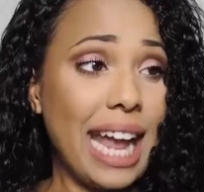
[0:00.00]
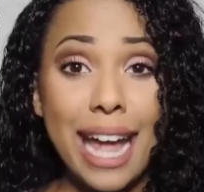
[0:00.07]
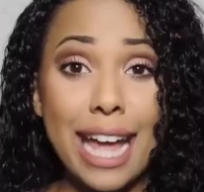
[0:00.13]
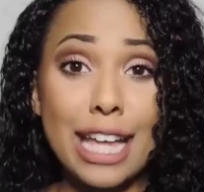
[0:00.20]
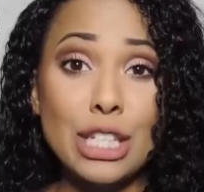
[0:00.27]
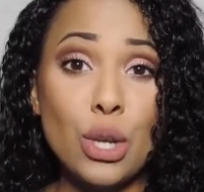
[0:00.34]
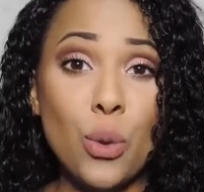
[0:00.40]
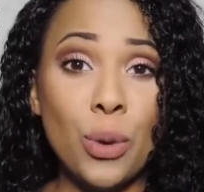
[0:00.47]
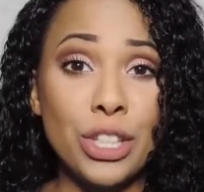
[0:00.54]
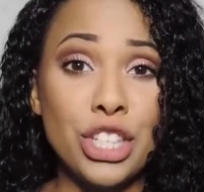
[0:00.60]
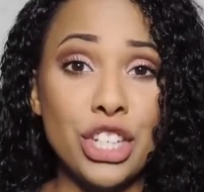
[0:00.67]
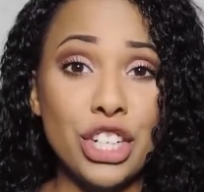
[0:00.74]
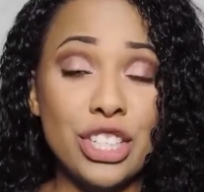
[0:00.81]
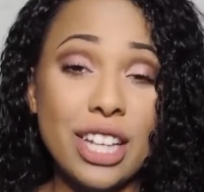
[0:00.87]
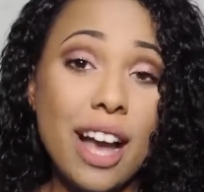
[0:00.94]
And
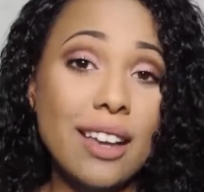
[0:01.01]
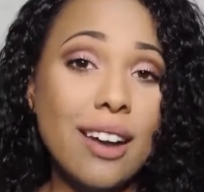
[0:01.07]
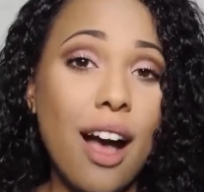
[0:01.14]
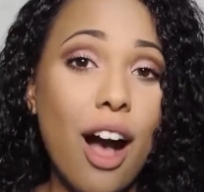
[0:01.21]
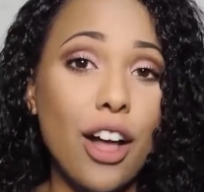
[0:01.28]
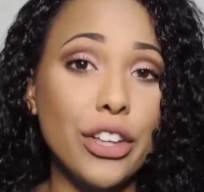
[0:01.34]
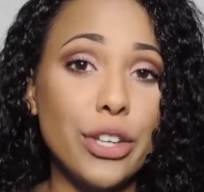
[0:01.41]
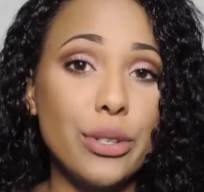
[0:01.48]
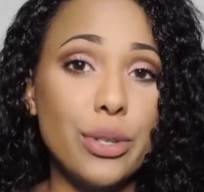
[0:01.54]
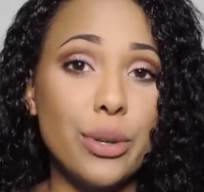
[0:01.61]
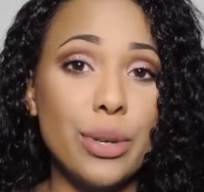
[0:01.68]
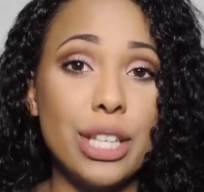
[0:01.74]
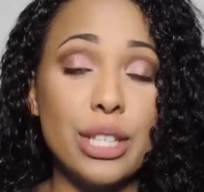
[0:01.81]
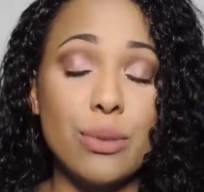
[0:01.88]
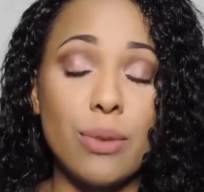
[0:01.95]
once you're done, all you
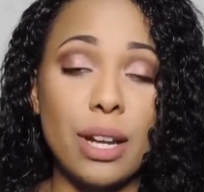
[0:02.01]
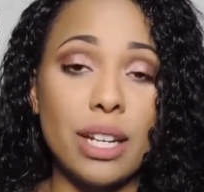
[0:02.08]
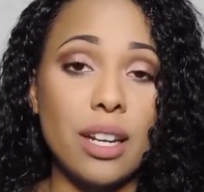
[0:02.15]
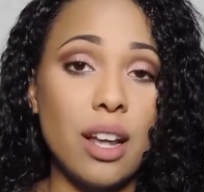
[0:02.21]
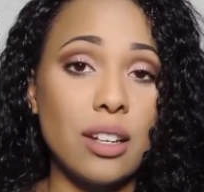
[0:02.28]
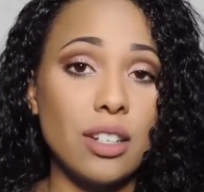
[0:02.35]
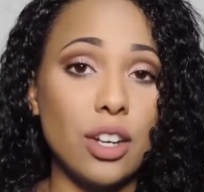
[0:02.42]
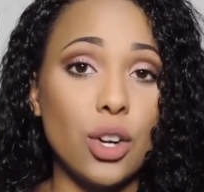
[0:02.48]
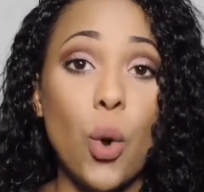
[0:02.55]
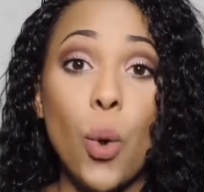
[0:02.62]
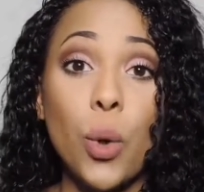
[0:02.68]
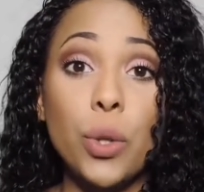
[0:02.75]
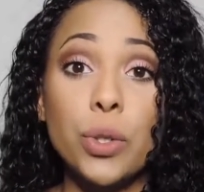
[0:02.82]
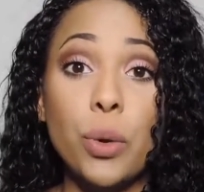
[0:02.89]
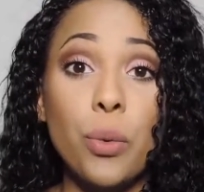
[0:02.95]
do is run it under
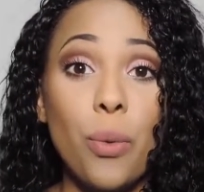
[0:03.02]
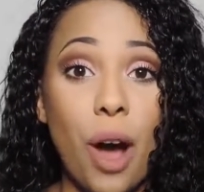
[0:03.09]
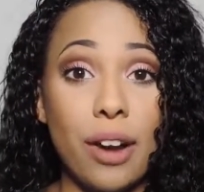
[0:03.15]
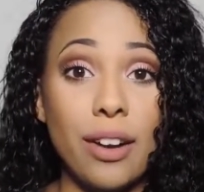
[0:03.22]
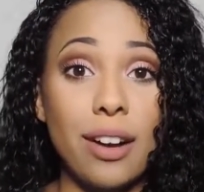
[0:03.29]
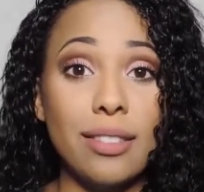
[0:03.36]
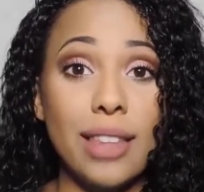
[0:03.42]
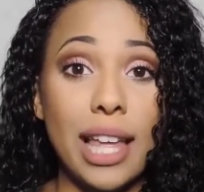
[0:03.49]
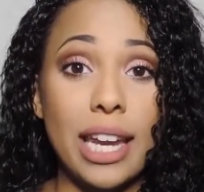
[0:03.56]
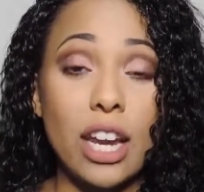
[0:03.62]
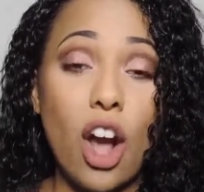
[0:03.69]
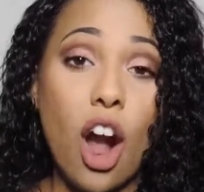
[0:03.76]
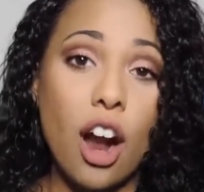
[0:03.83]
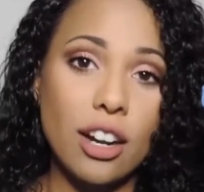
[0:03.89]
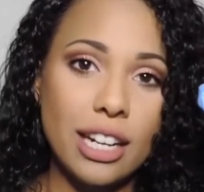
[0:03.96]
cold water, let it
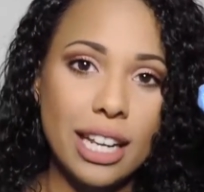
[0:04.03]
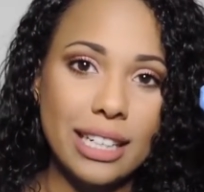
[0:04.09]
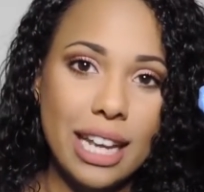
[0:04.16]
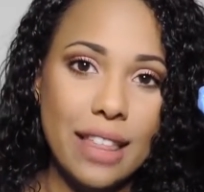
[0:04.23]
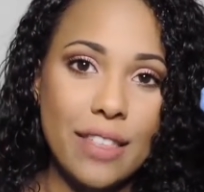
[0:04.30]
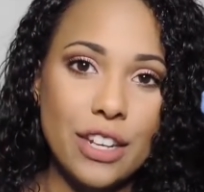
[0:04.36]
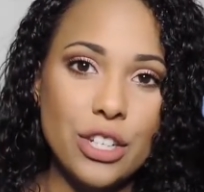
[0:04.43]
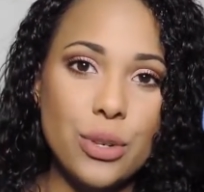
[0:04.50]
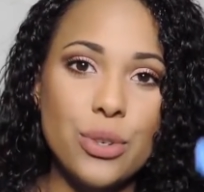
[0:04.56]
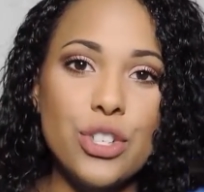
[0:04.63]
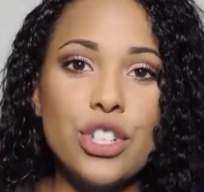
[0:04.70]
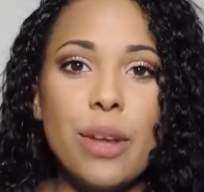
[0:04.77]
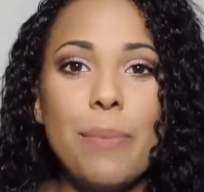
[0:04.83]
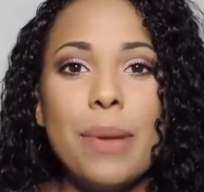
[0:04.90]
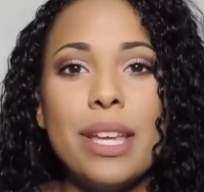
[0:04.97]
harden, and then you
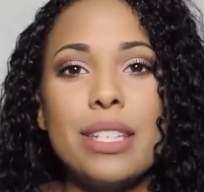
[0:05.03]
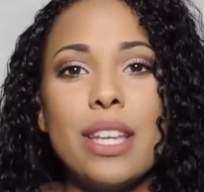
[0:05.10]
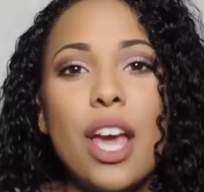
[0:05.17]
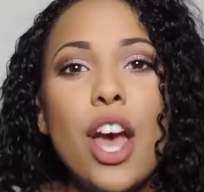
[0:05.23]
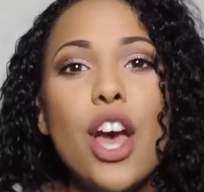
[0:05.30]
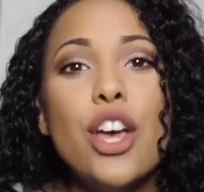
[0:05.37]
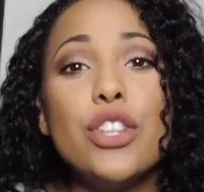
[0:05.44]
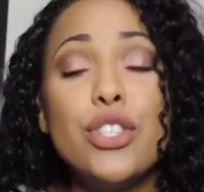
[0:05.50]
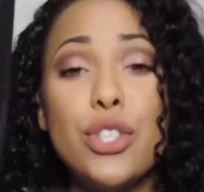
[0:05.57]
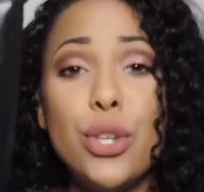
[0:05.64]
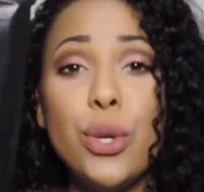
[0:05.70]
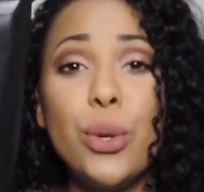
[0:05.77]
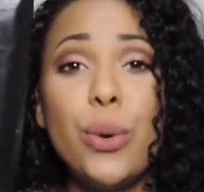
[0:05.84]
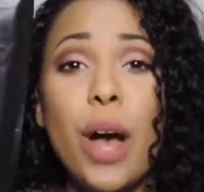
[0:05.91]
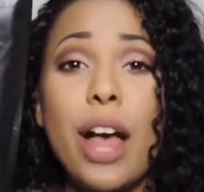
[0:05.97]
ship it
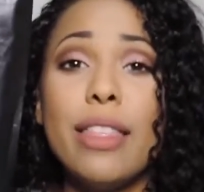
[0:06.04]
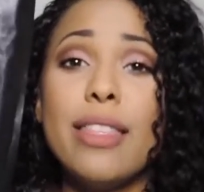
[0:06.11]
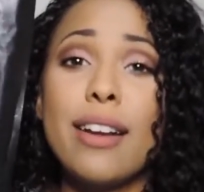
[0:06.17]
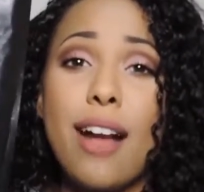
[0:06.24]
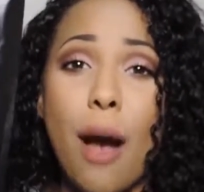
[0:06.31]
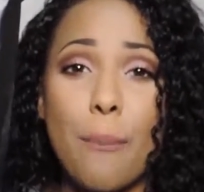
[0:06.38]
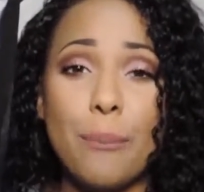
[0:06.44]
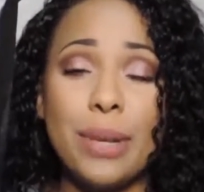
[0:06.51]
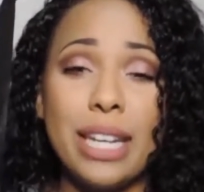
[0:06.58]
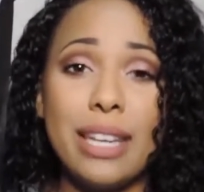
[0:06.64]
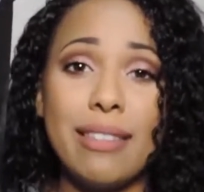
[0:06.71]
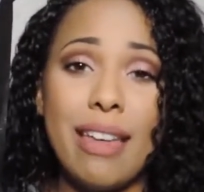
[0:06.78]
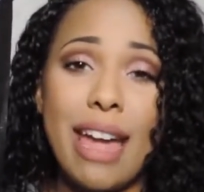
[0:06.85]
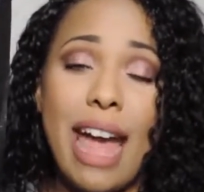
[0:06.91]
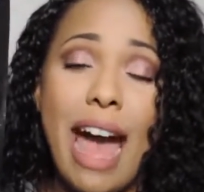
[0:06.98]
to the
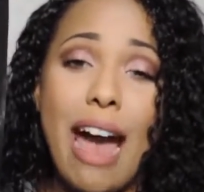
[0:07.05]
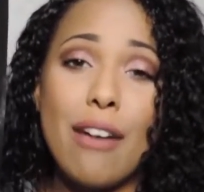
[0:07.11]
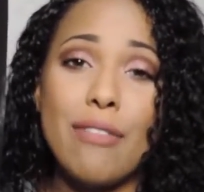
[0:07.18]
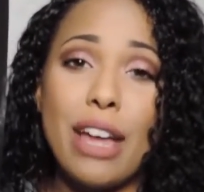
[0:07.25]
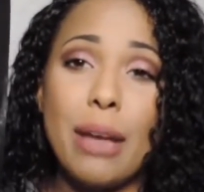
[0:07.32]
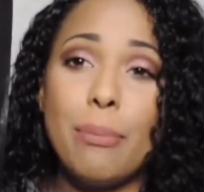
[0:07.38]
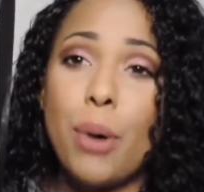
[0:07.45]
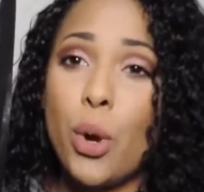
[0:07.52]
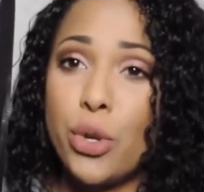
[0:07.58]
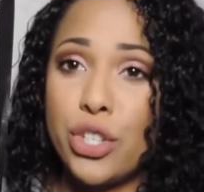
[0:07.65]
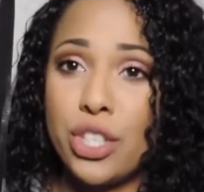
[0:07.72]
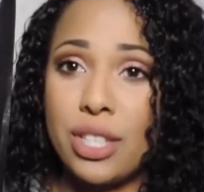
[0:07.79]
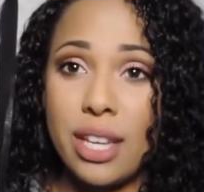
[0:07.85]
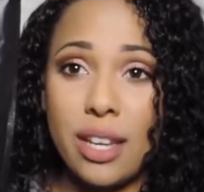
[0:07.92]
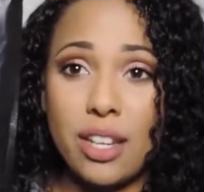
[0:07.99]
company. They have
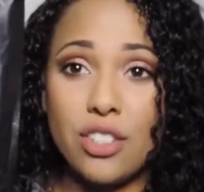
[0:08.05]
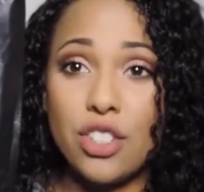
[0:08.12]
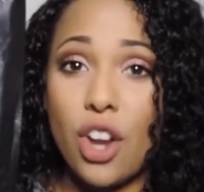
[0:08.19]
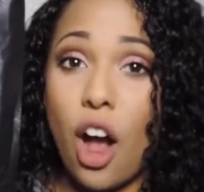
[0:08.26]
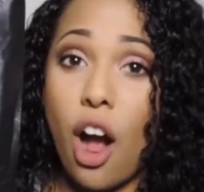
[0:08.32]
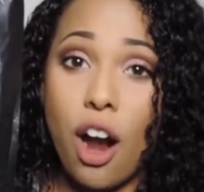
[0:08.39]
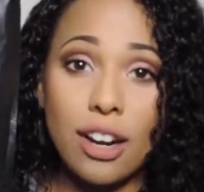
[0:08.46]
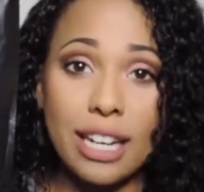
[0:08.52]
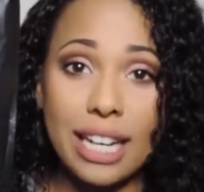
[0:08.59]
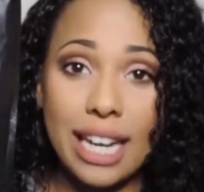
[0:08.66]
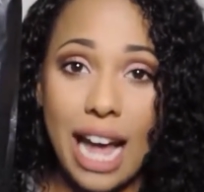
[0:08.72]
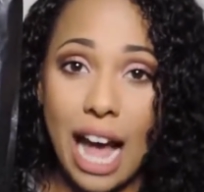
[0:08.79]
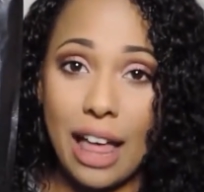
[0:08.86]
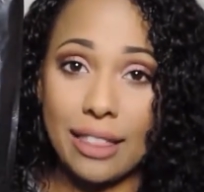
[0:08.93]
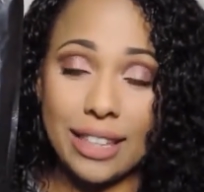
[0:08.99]
postage
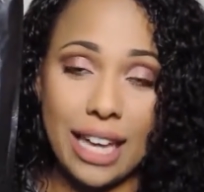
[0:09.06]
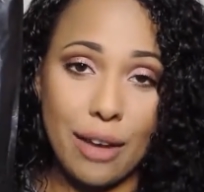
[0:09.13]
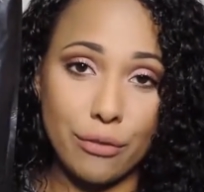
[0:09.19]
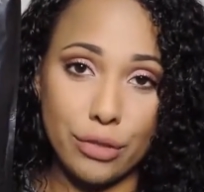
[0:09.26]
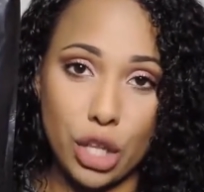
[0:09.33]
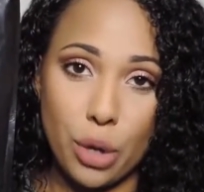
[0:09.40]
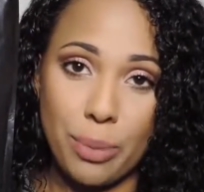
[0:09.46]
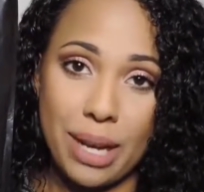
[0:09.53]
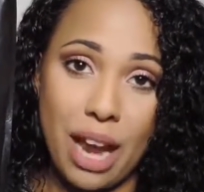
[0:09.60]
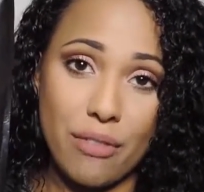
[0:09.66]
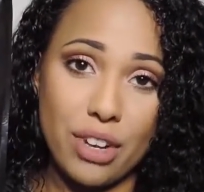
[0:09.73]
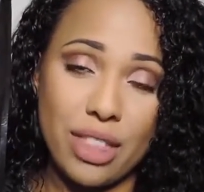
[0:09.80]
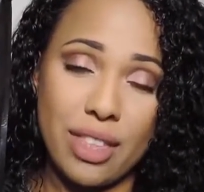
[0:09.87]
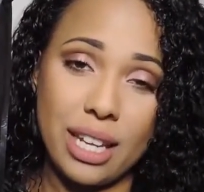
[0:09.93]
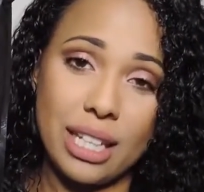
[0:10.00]
already on the envelope and
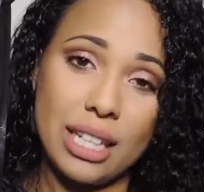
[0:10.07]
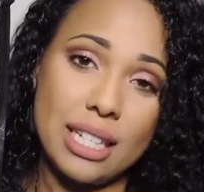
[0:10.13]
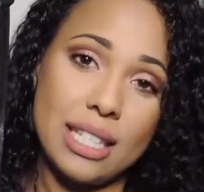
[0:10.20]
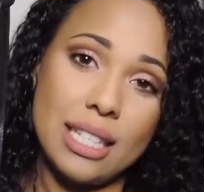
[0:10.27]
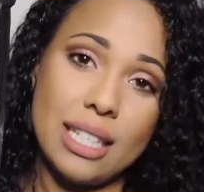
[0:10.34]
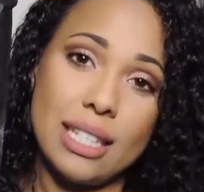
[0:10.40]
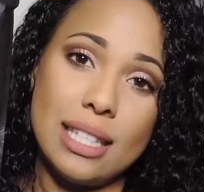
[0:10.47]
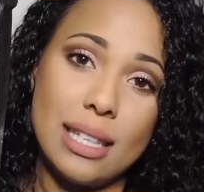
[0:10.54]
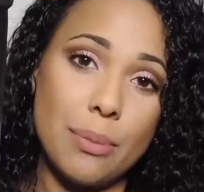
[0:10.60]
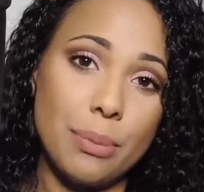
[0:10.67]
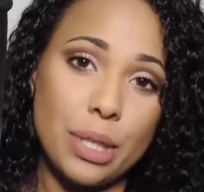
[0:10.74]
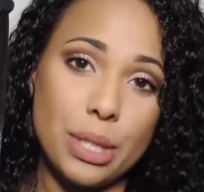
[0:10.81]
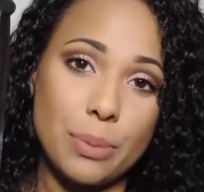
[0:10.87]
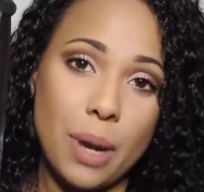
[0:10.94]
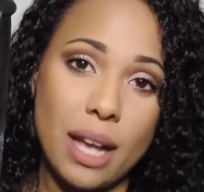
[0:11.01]
everything. It is the
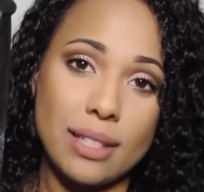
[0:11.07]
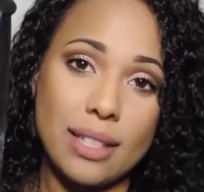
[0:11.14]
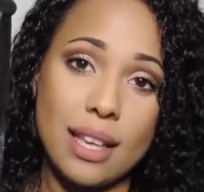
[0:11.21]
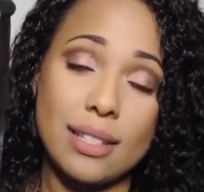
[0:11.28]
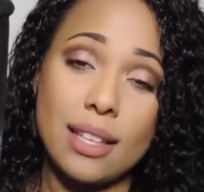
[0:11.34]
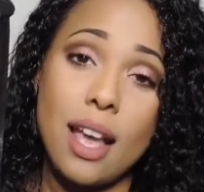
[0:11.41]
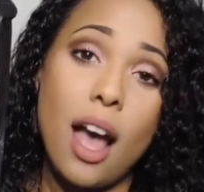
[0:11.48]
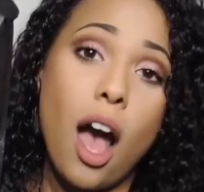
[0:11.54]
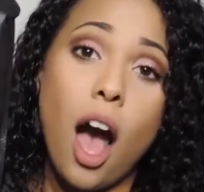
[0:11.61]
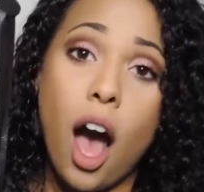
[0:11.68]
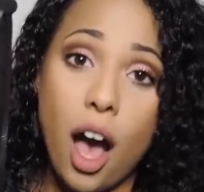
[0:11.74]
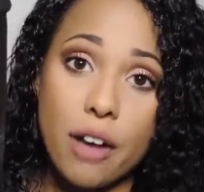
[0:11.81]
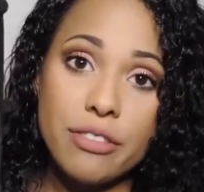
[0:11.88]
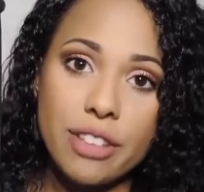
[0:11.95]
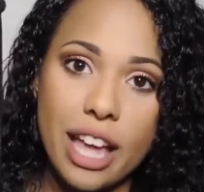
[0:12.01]
simplest process
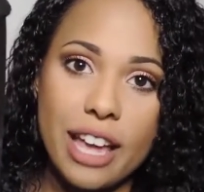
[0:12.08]
of